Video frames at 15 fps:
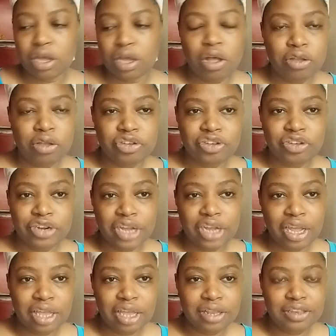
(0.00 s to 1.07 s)

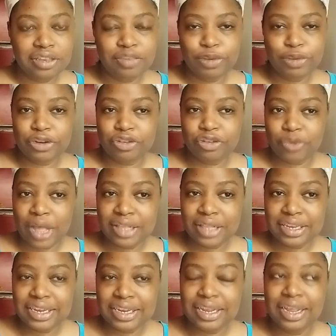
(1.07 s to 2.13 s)
culture and
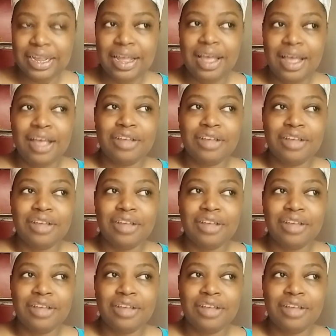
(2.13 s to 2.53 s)
spirituality.